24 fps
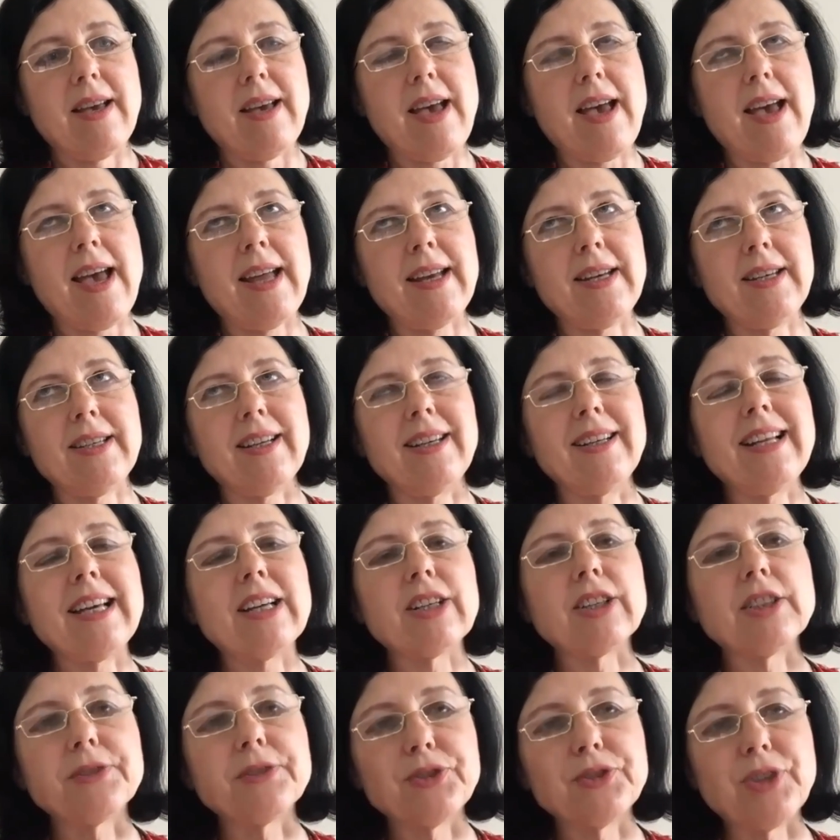and
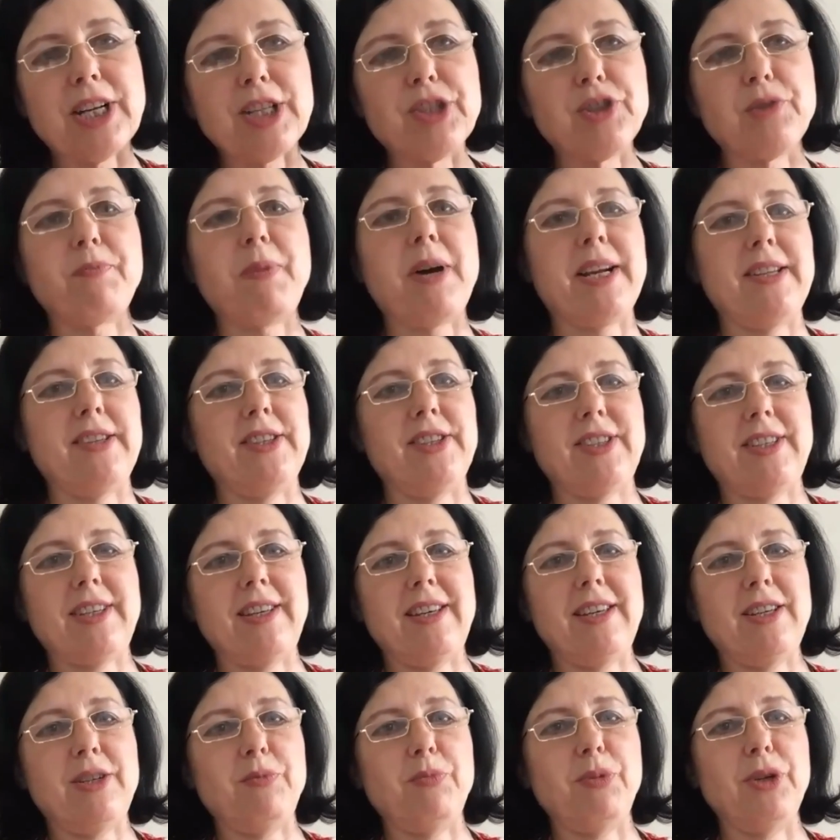lack of transparency
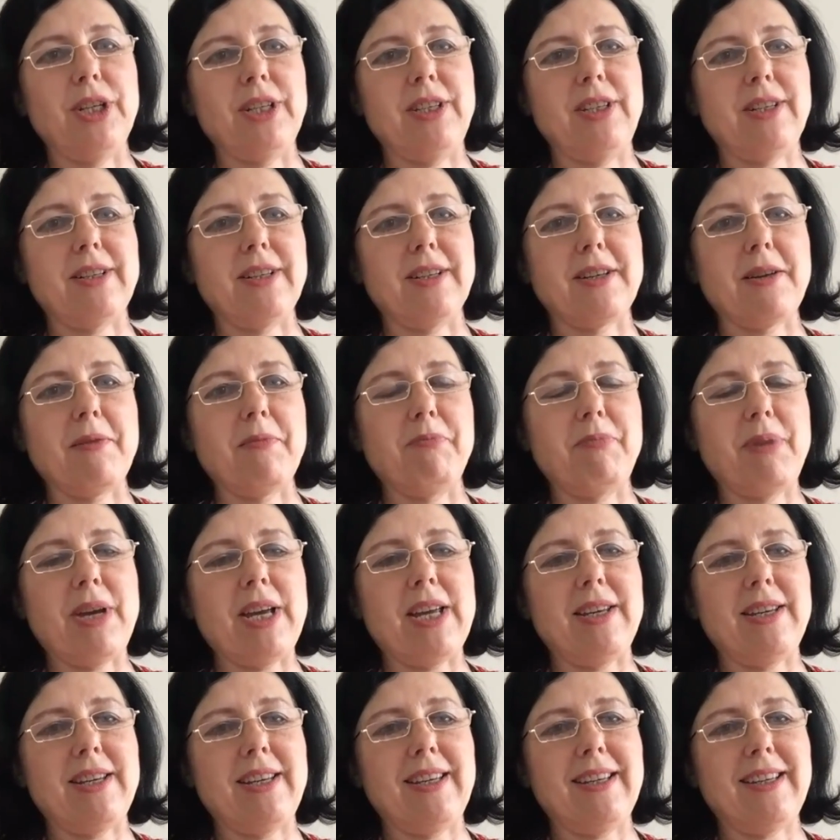in political
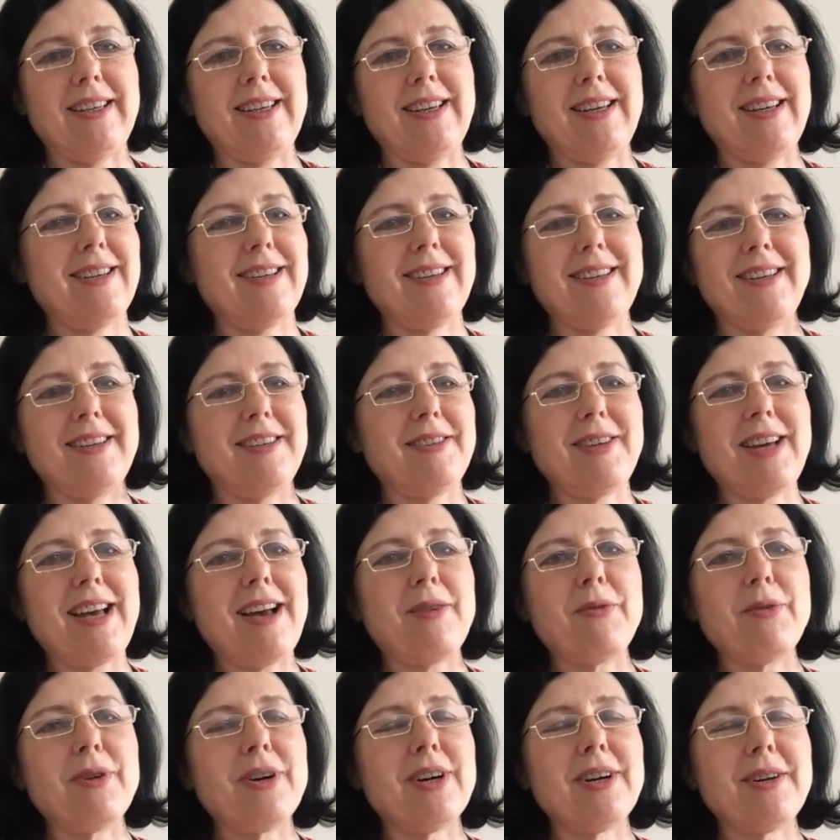campaigning.
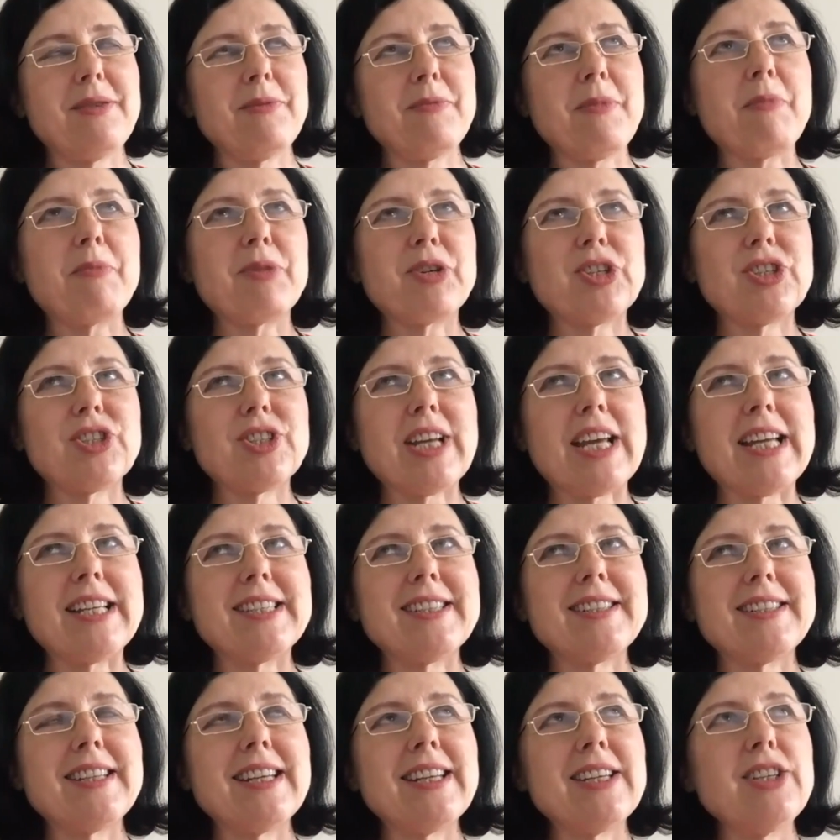Our member
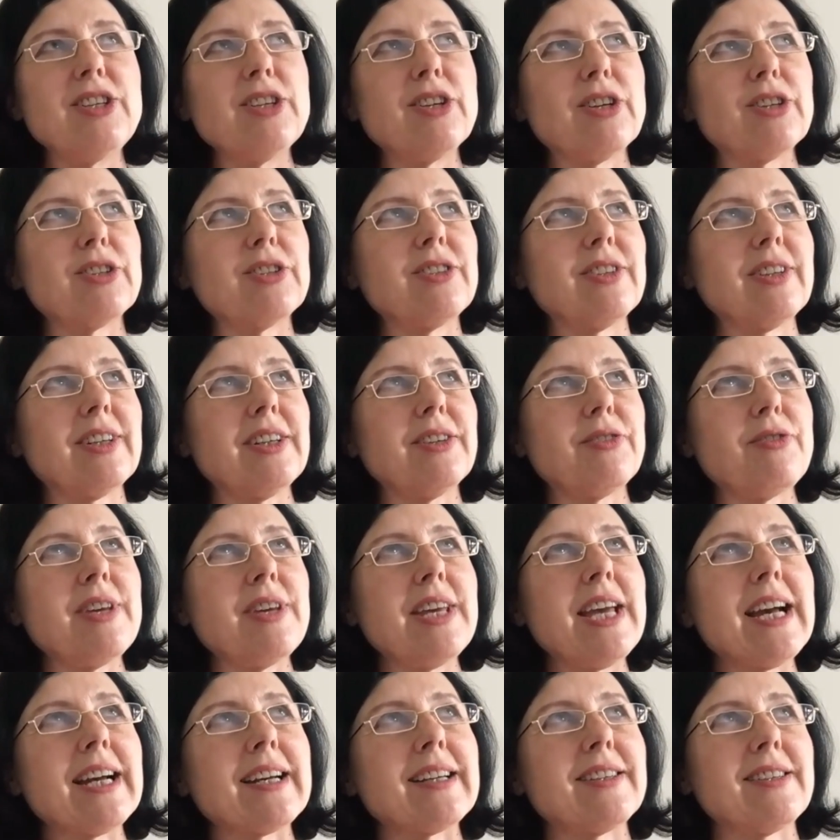states did not
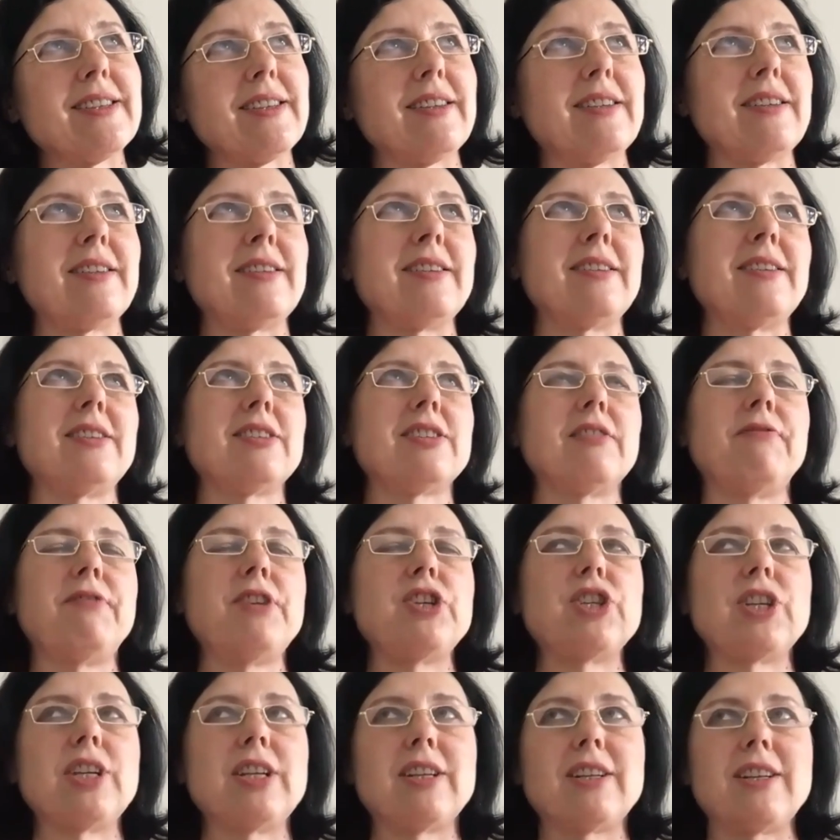react
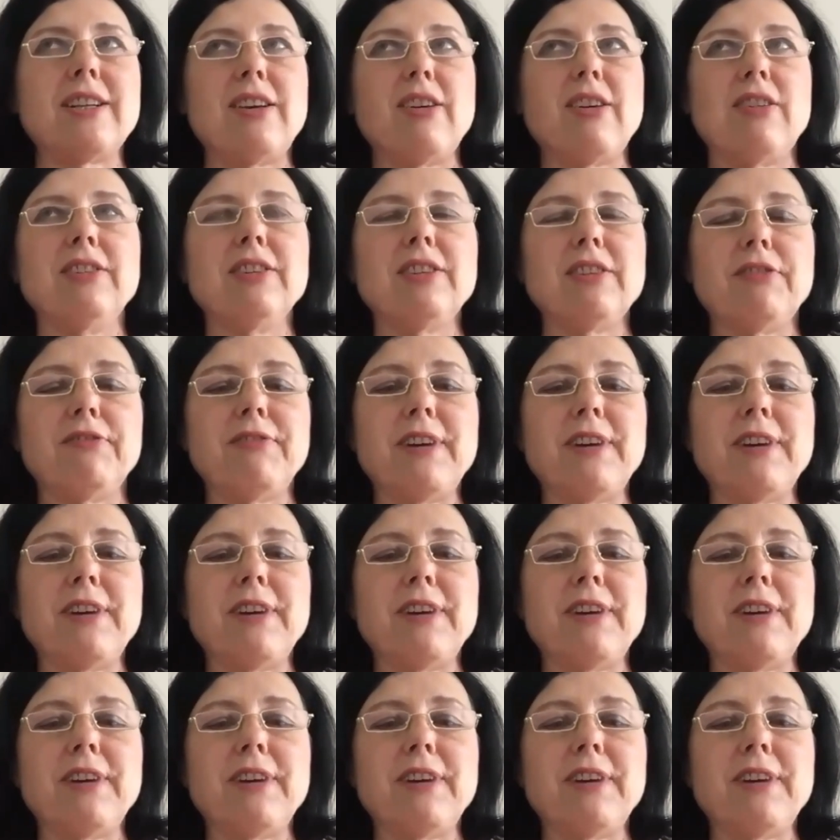sufficiently on the